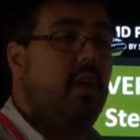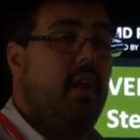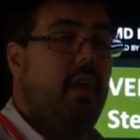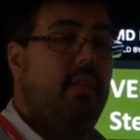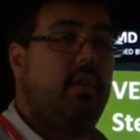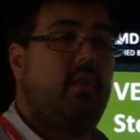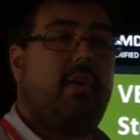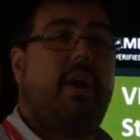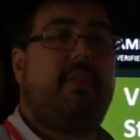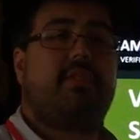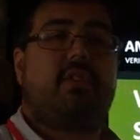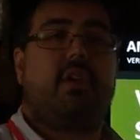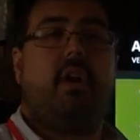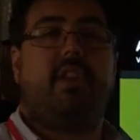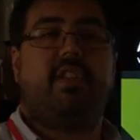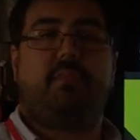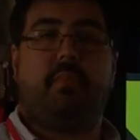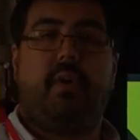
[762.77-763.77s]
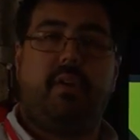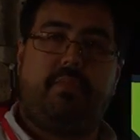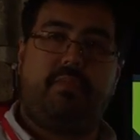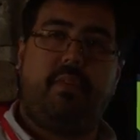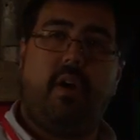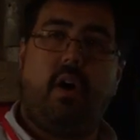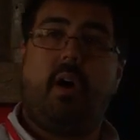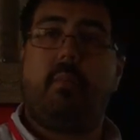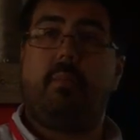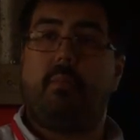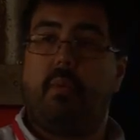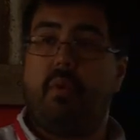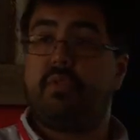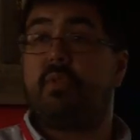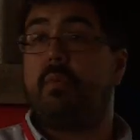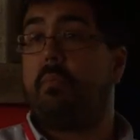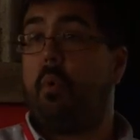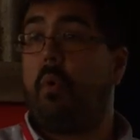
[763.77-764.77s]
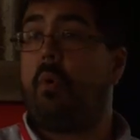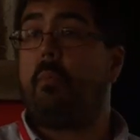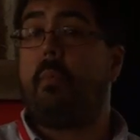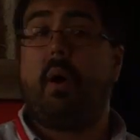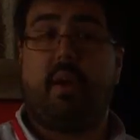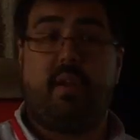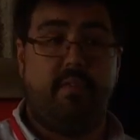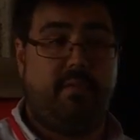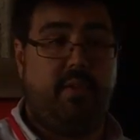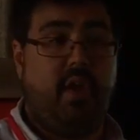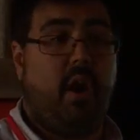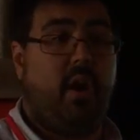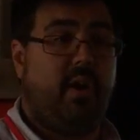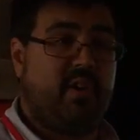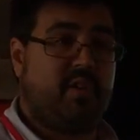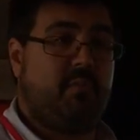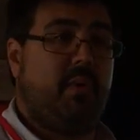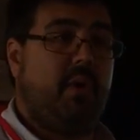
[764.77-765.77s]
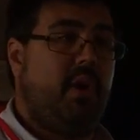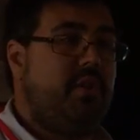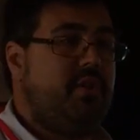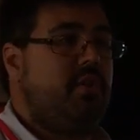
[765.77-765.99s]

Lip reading: And the graphics card is by far the most important part of the VR experience.